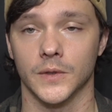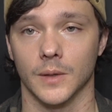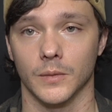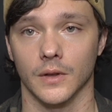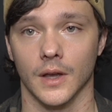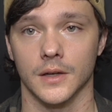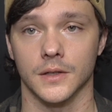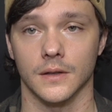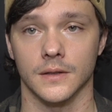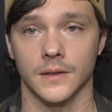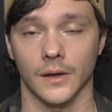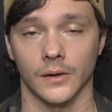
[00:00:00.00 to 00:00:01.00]

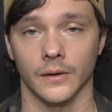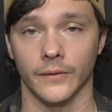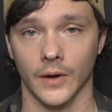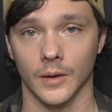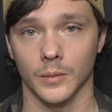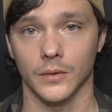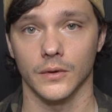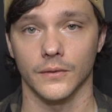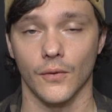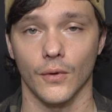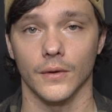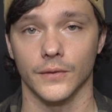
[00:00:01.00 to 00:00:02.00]
simulations that are available
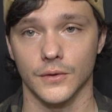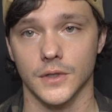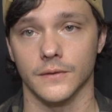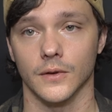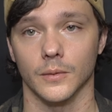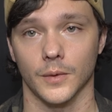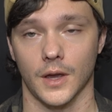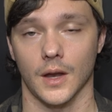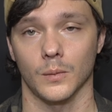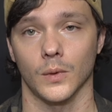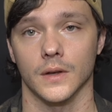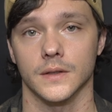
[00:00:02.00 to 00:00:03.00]
for Fujifilm
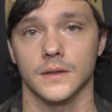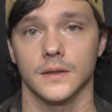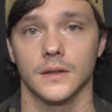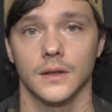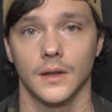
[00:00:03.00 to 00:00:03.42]
cameras.